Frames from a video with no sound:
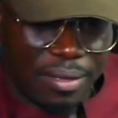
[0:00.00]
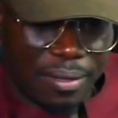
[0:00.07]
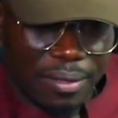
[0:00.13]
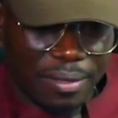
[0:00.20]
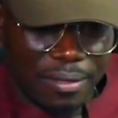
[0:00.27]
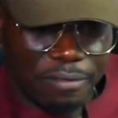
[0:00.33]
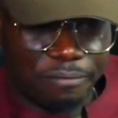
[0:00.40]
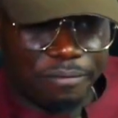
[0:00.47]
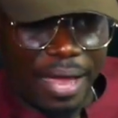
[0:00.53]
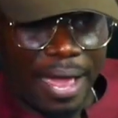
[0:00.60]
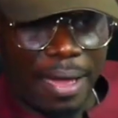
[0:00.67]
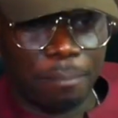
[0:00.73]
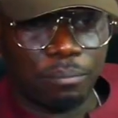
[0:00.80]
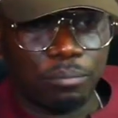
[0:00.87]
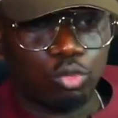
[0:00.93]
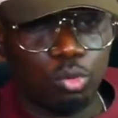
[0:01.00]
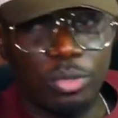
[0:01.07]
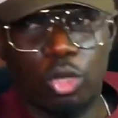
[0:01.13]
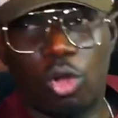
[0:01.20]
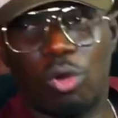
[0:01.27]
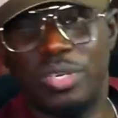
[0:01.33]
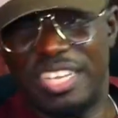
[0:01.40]
if I'm to be
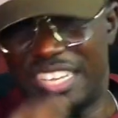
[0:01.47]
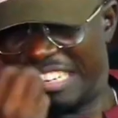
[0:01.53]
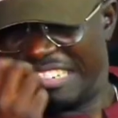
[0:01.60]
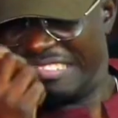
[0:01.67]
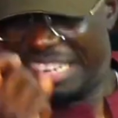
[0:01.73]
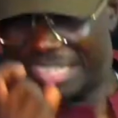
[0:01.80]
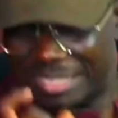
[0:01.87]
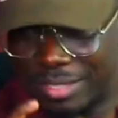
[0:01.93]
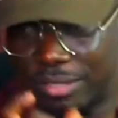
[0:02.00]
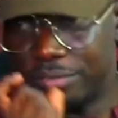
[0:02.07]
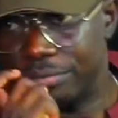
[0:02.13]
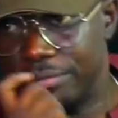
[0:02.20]
called a creative,